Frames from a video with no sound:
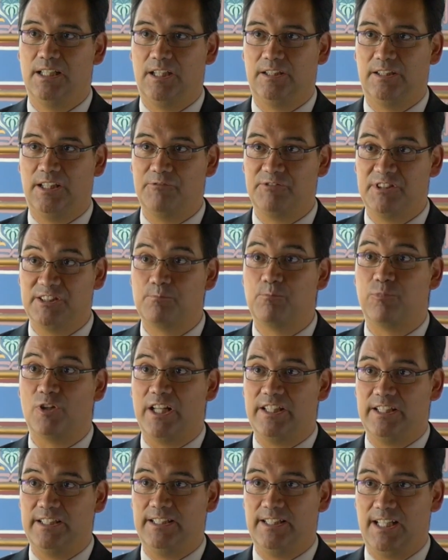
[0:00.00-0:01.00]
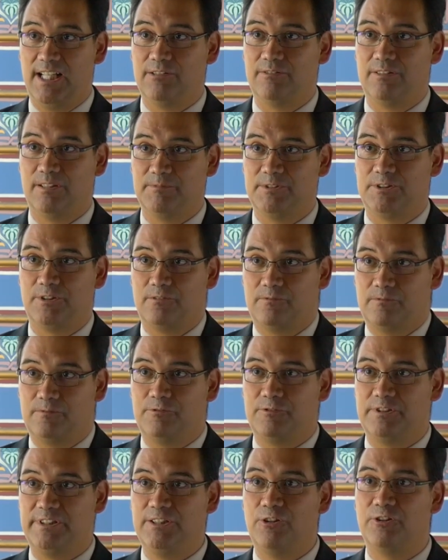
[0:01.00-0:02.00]
and now it's spreading it out and sort of
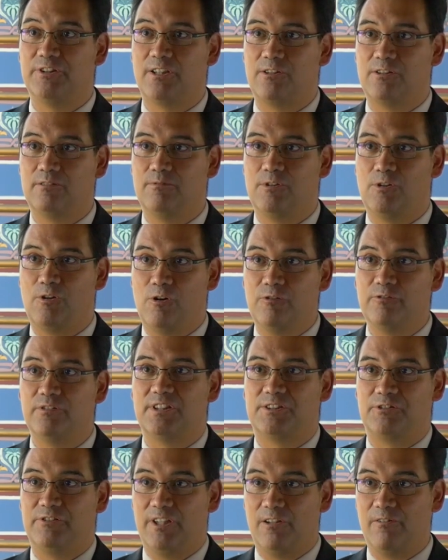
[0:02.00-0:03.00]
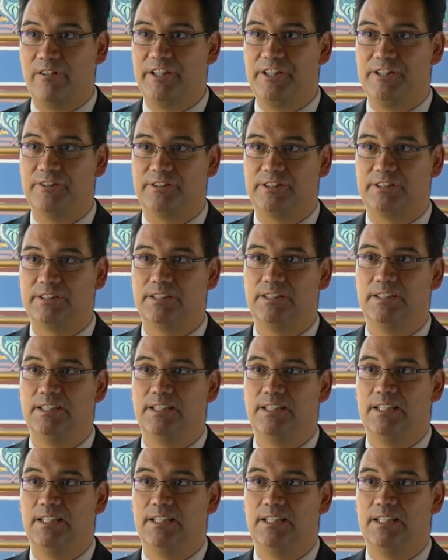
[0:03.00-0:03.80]
to see other countries, other regions,